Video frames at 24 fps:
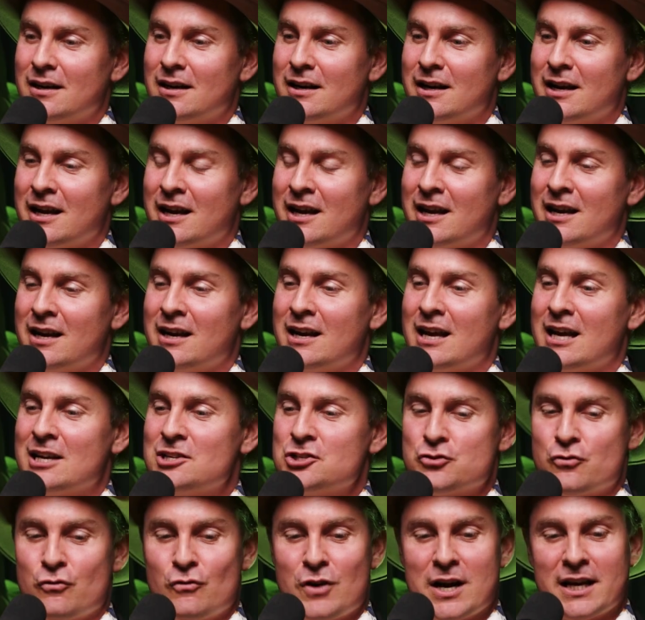and
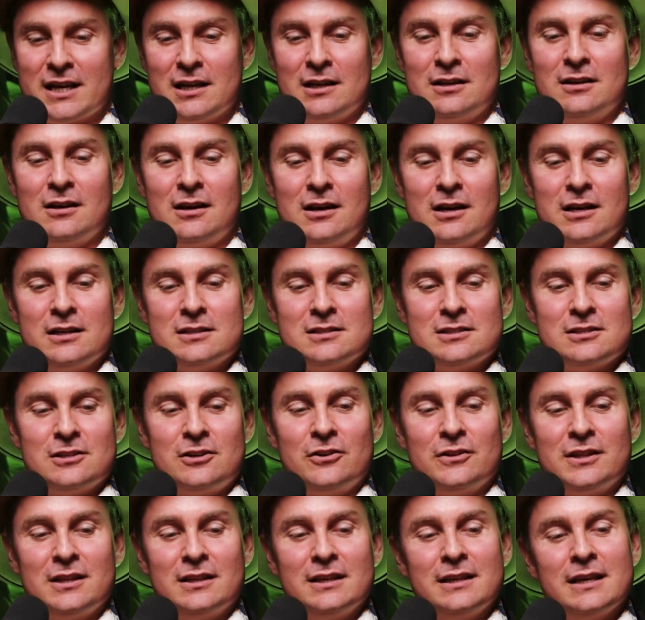just recognize, you
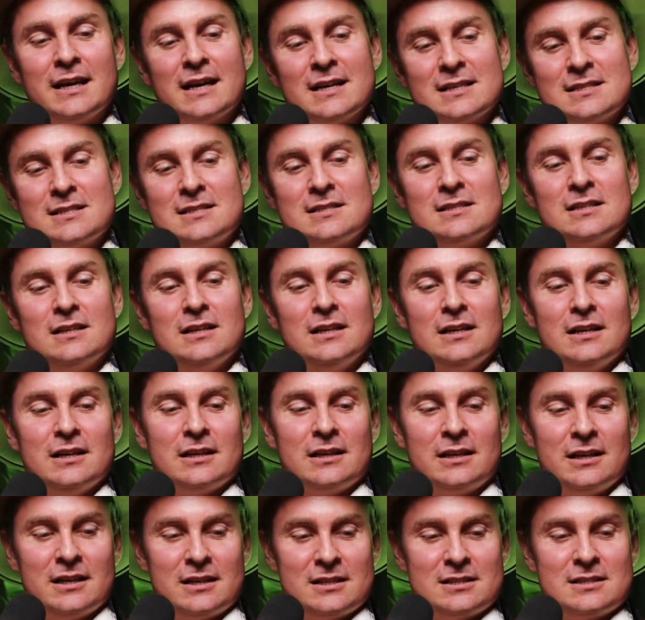know, yes,
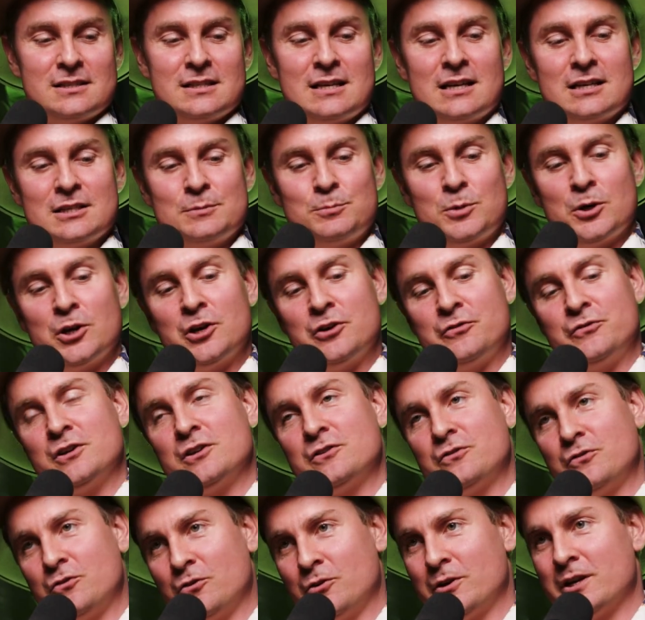that is
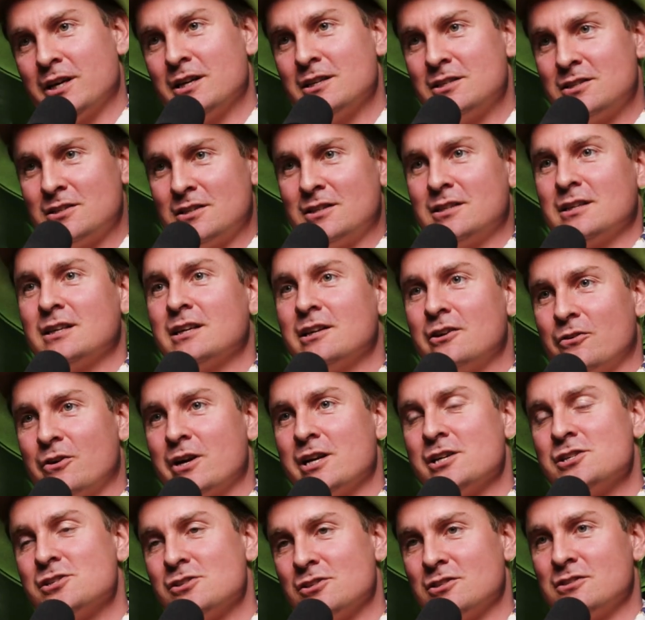perfect for each of the
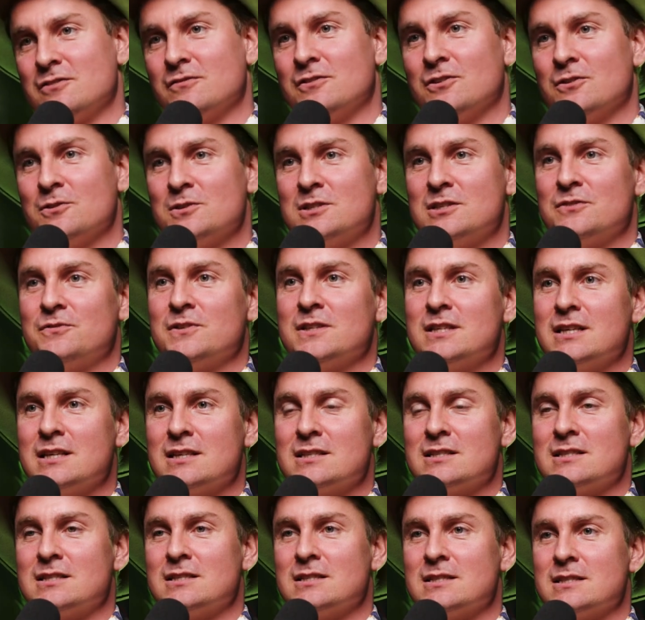iterations of those different
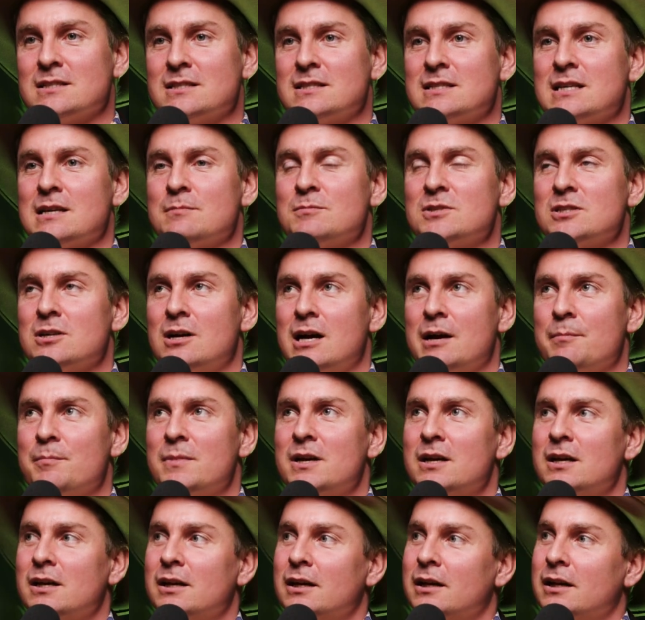things. And at the same
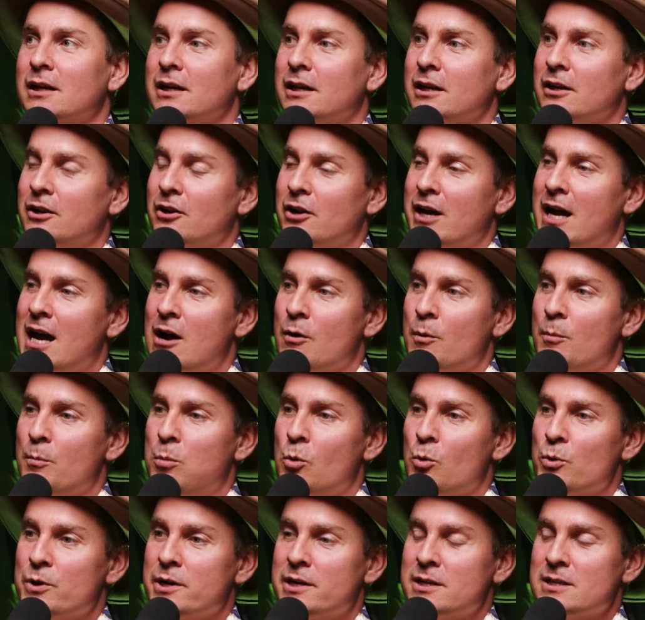time, you know, how
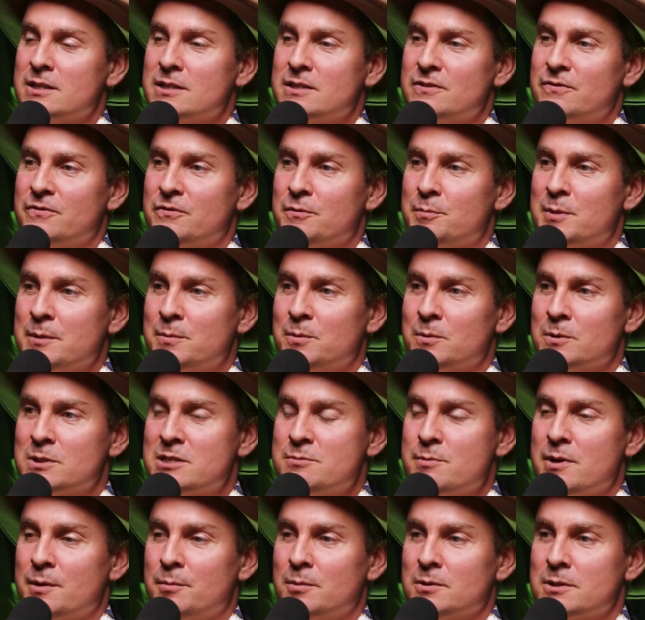important it is for people
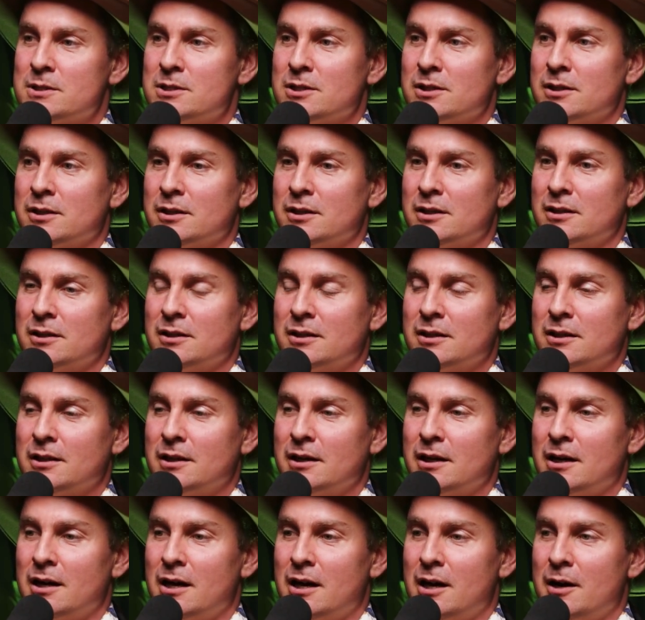to be able to,
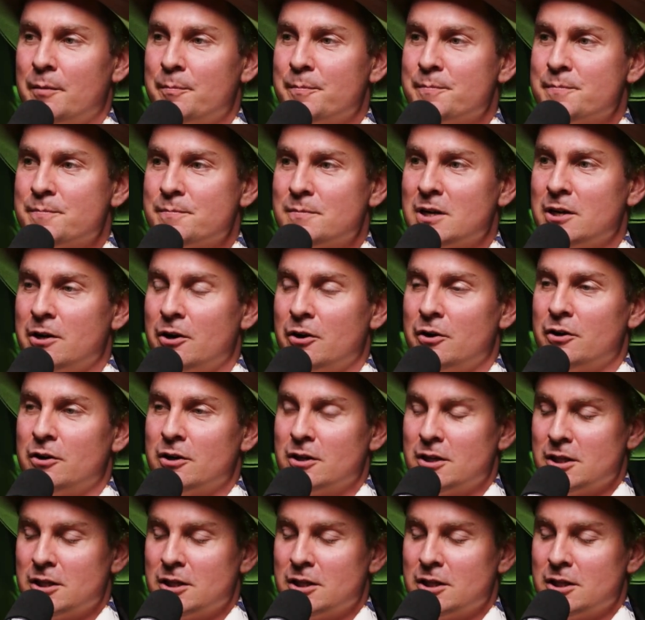you know,